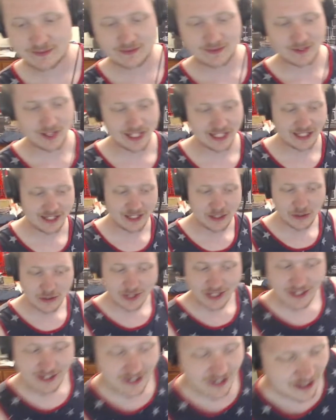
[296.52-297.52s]
Like, you
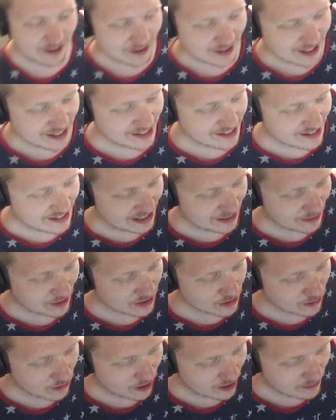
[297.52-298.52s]
can literally see
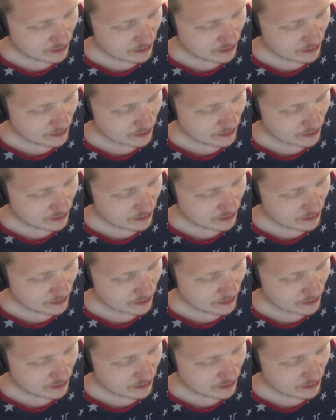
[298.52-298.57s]
with Swan